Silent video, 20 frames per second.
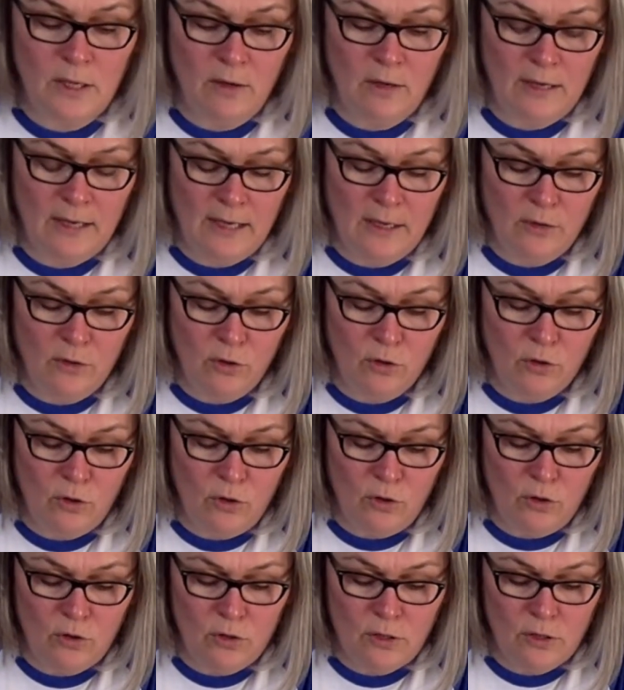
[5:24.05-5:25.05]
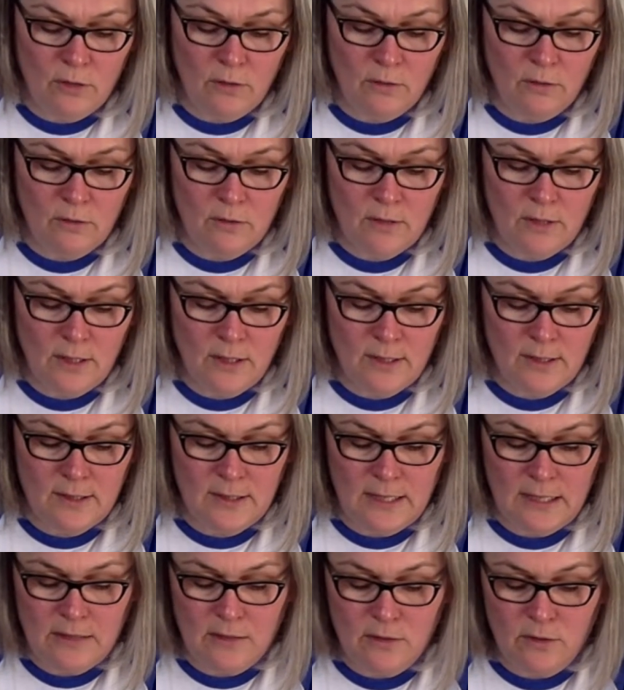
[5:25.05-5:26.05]
Again, you're going to use it. It's like a
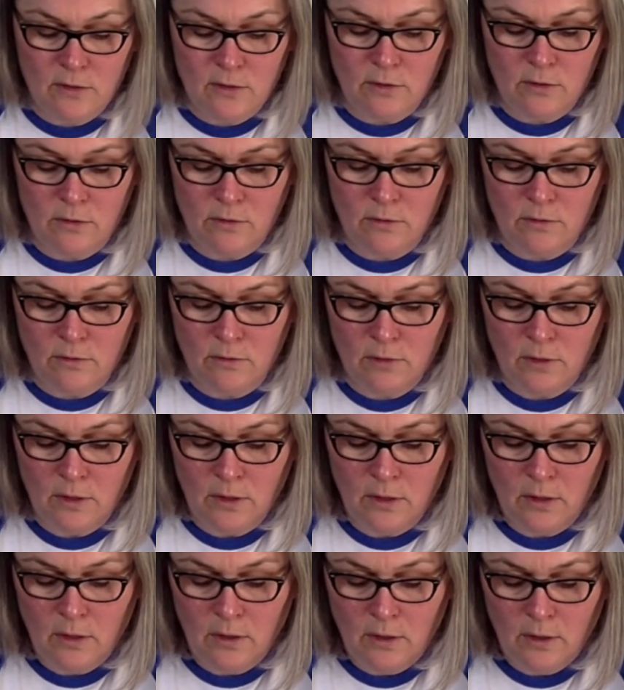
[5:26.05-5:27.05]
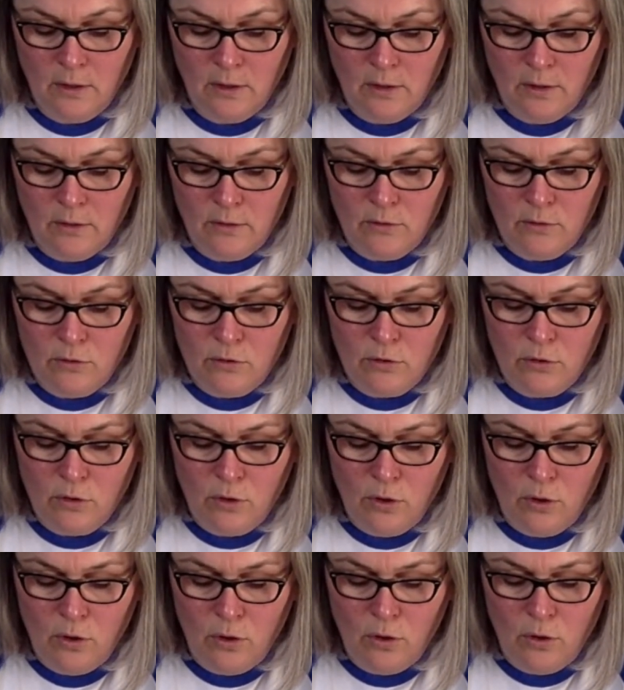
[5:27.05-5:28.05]
stencil.
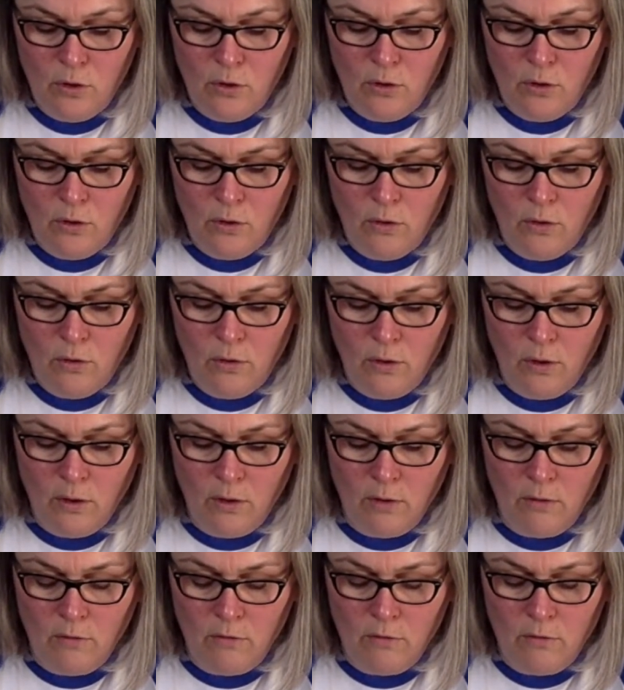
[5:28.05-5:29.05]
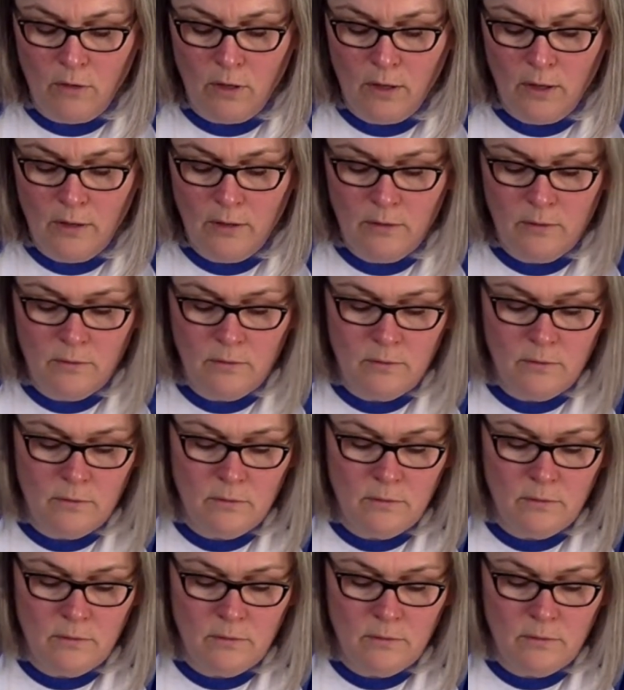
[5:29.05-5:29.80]
Draw around.